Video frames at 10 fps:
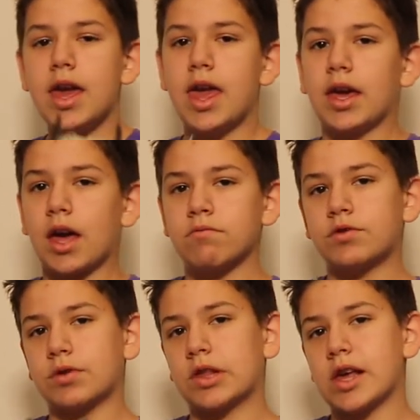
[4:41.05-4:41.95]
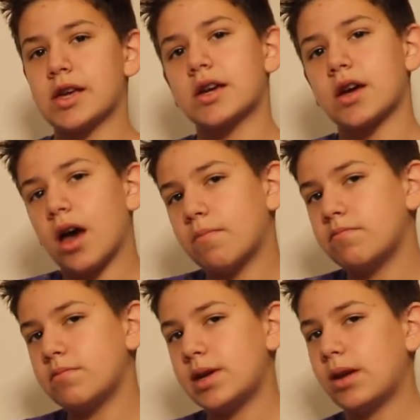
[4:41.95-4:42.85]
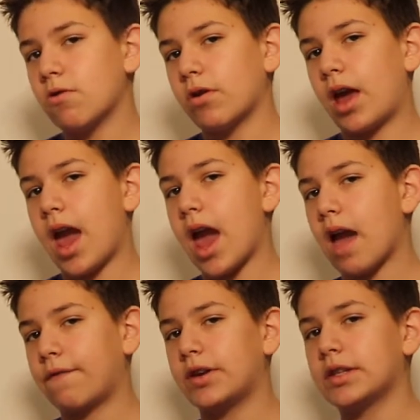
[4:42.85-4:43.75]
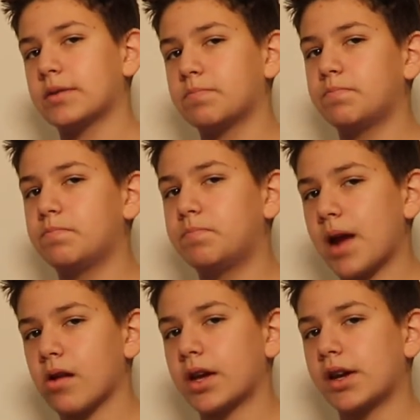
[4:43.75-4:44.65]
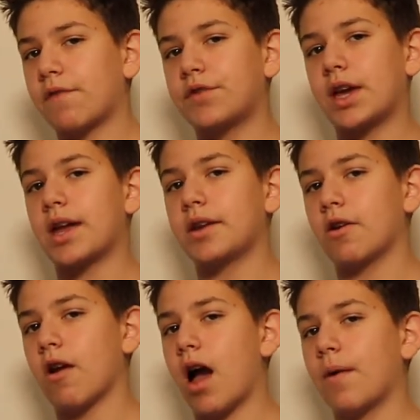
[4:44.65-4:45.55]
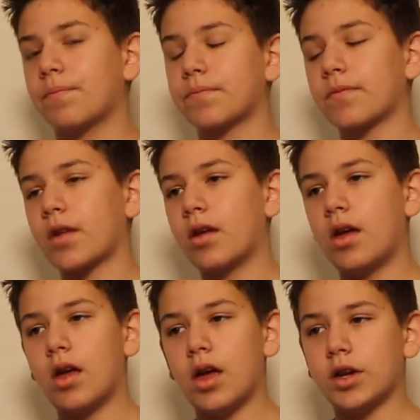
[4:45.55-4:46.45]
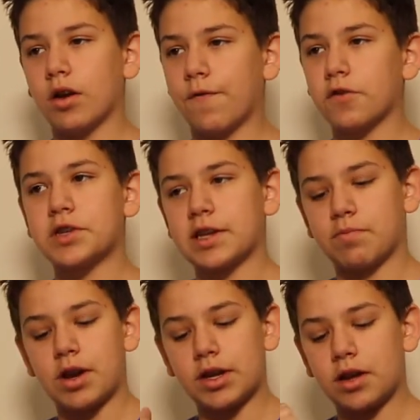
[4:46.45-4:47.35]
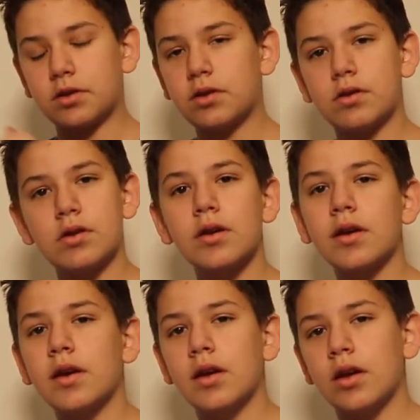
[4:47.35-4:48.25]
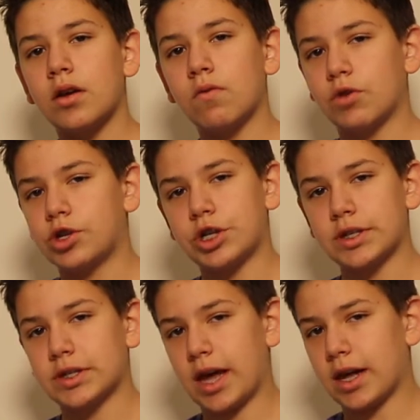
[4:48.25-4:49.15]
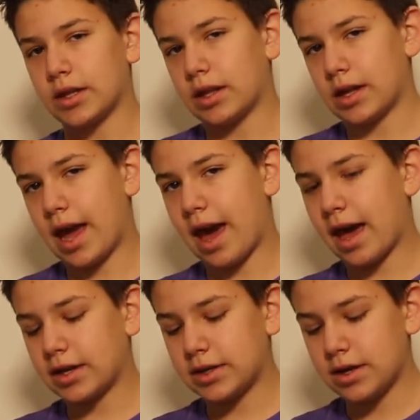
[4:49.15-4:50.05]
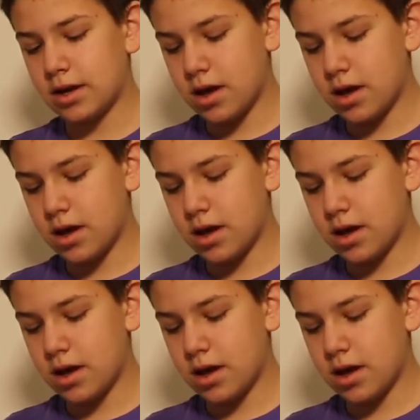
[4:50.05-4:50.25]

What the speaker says: It comes with like 1.5 meters, and it's barely enough to get your first test print done, which is like a little cat.